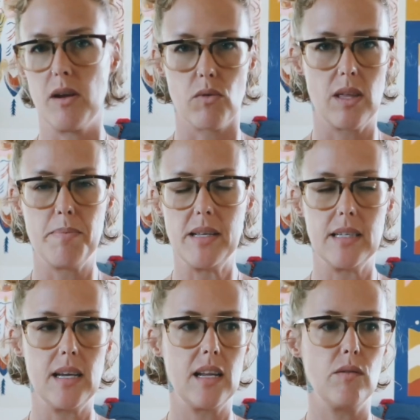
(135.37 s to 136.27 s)
being really
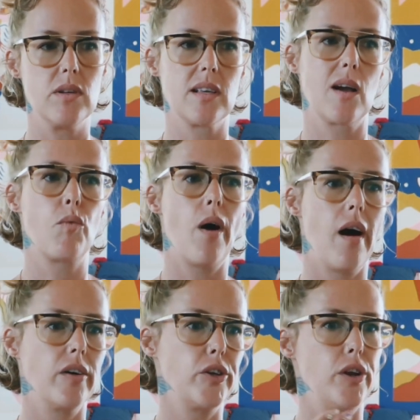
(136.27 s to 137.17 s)
busy, and he was like,
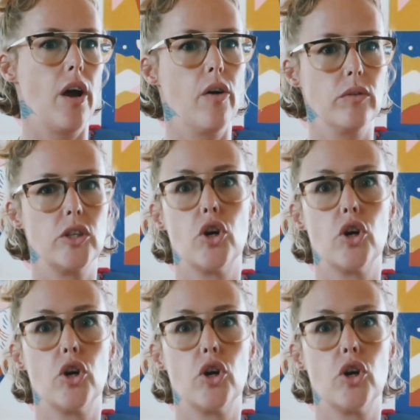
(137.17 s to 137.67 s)
well, you know,